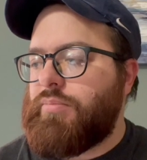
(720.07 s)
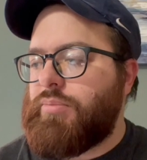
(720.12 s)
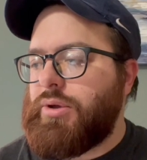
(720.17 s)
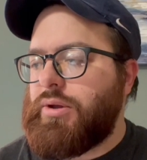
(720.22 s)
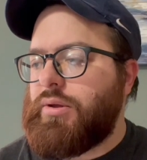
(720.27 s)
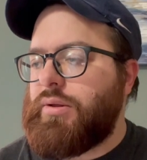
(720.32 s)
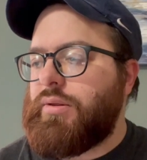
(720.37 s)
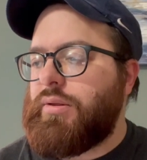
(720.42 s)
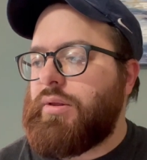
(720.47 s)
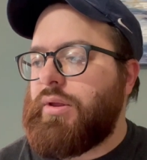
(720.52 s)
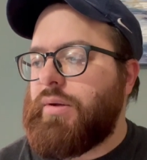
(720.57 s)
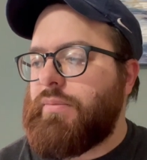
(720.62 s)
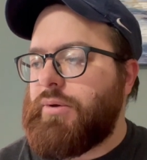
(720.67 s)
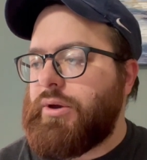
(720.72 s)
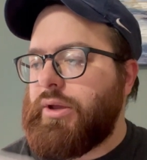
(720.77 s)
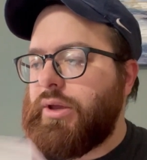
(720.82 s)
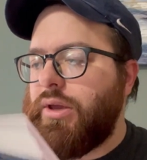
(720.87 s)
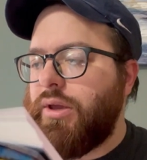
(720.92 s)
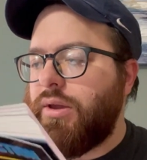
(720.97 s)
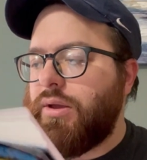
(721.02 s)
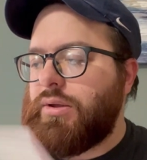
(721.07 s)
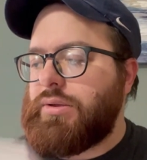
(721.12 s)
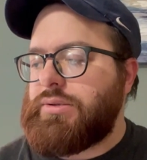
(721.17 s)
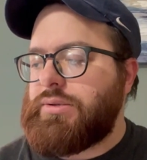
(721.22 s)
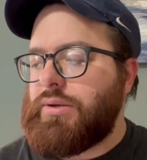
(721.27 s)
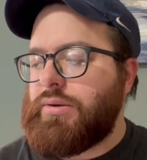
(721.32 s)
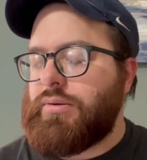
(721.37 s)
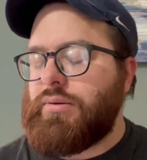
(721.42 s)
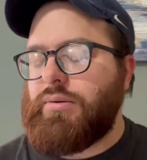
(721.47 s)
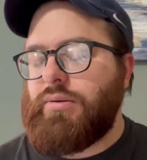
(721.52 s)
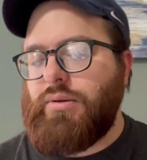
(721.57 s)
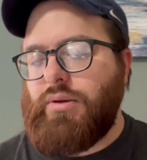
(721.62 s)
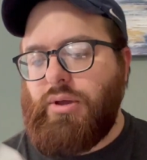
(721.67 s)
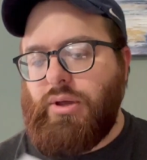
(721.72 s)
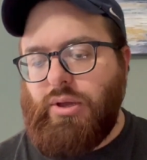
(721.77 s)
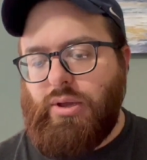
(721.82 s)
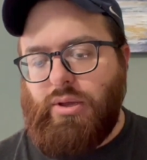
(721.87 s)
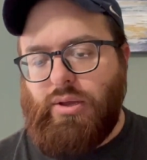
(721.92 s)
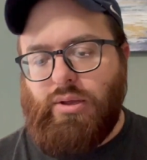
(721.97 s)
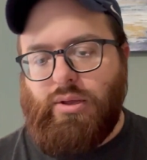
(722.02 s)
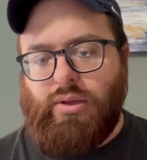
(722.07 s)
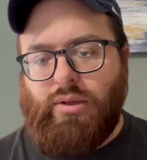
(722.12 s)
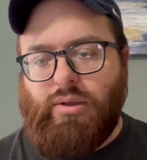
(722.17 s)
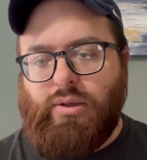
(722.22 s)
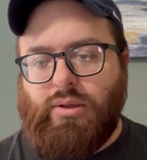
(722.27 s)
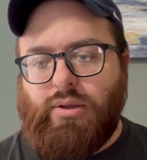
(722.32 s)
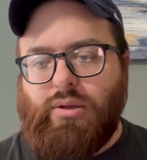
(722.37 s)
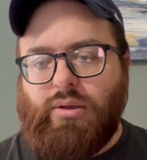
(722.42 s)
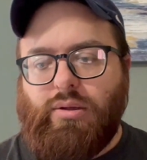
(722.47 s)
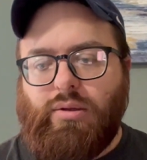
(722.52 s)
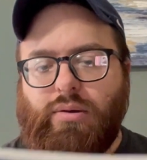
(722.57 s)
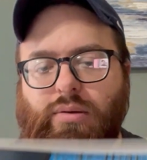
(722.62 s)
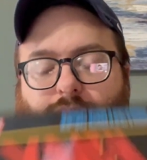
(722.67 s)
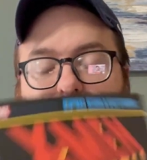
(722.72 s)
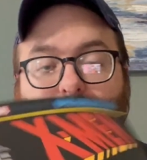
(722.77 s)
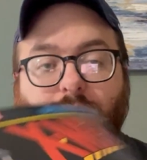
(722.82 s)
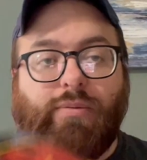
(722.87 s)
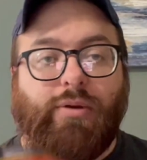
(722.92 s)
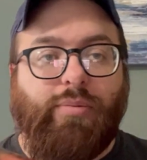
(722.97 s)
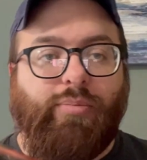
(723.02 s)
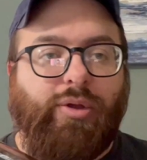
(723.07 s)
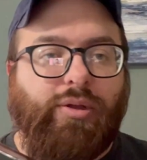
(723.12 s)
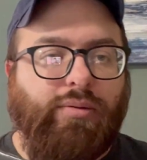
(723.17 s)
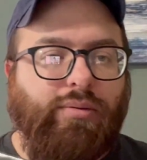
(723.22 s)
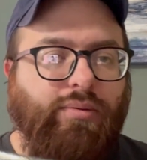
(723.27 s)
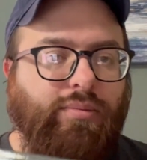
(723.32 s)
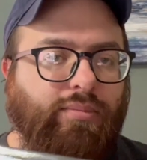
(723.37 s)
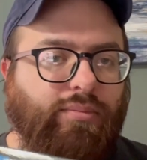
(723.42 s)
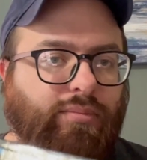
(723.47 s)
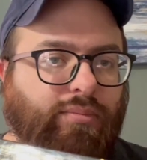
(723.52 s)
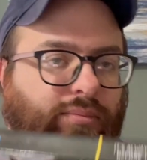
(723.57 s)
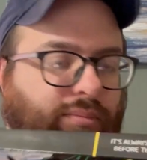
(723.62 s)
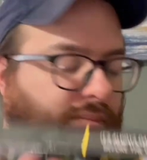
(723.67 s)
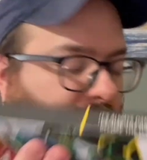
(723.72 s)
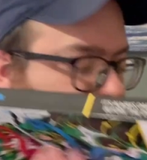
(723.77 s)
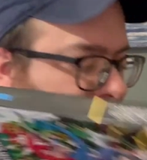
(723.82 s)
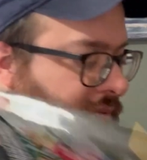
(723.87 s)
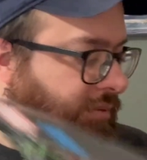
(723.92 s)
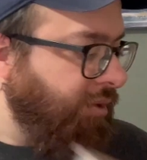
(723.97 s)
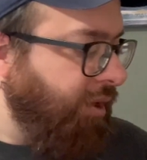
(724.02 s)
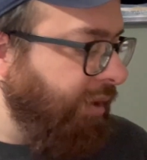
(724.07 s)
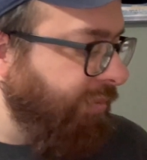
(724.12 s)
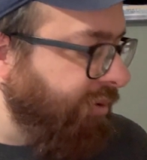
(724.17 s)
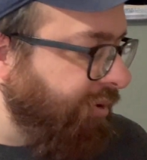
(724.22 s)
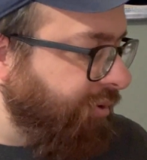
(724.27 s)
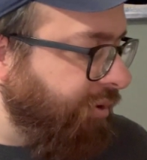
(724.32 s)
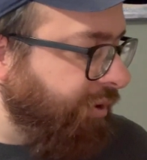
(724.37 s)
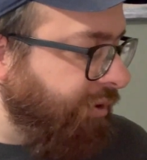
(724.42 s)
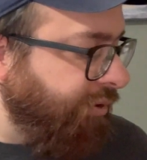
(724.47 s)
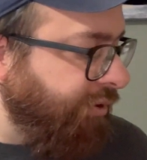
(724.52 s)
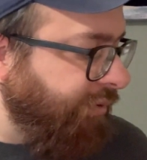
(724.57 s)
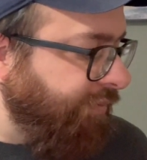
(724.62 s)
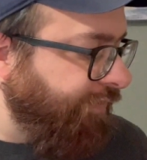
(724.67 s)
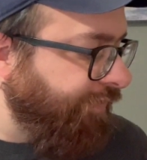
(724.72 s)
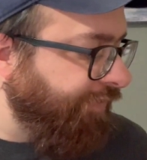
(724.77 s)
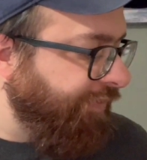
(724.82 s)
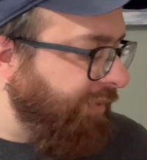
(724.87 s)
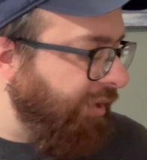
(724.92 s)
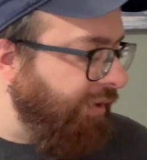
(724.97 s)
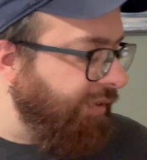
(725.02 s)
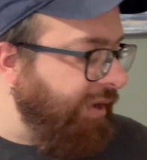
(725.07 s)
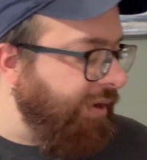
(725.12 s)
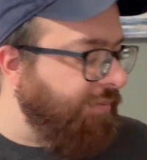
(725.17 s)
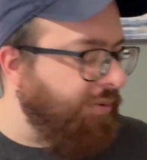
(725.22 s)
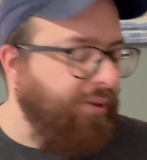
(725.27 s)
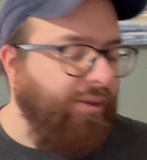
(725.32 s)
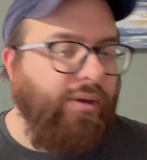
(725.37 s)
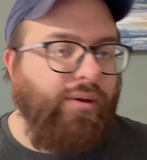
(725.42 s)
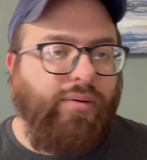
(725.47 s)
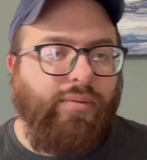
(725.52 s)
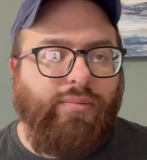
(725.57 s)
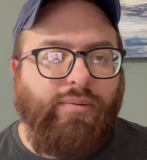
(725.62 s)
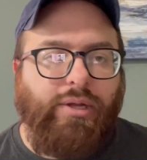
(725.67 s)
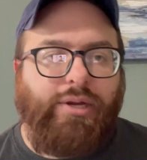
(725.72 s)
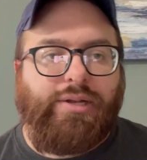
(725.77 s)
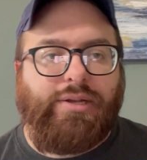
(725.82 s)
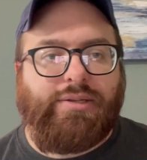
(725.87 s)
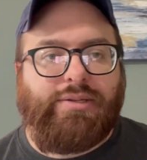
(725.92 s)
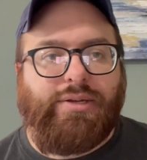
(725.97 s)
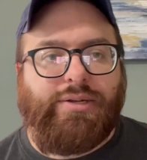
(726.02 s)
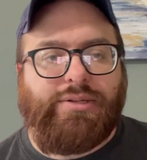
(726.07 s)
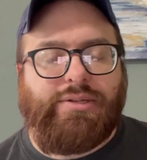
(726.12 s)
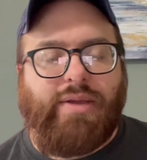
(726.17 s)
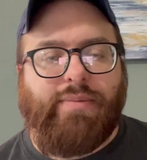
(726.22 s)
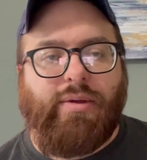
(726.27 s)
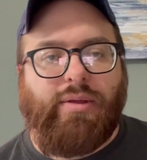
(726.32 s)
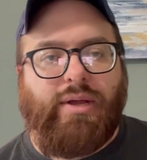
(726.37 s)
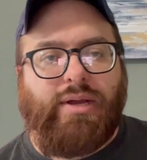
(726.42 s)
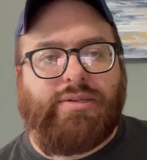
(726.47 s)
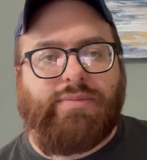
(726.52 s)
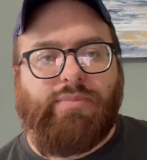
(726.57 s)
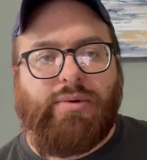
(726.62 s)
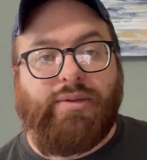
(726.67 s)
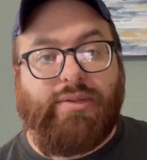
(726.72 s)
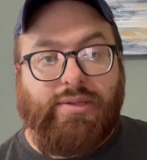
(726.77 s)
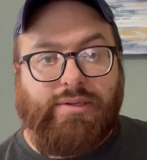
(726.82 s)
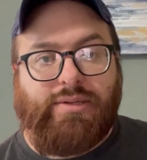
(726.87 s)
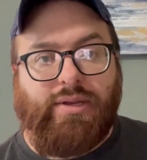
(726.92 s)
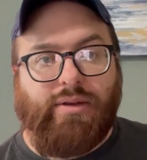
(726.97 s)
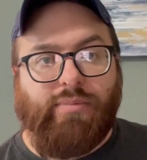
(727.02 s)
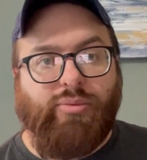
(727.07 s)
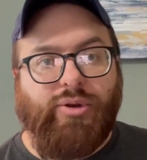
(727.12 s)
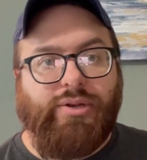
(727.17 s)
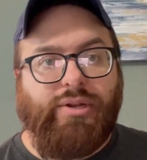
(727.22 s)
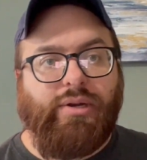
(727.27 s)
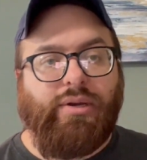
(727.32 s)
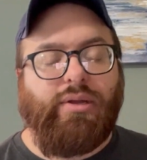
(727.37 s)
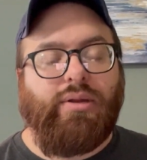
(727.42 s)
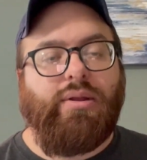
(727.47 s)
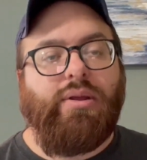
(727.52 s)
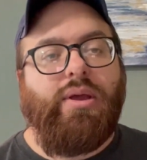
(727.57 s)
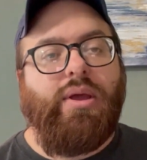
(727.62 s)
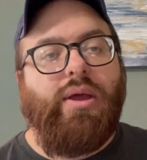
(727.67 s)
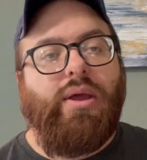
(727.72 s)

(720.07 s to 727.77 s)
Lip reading: but that one I can't. So really well built Epic collection. And that one though, like I said, just came out last month. The second printing did.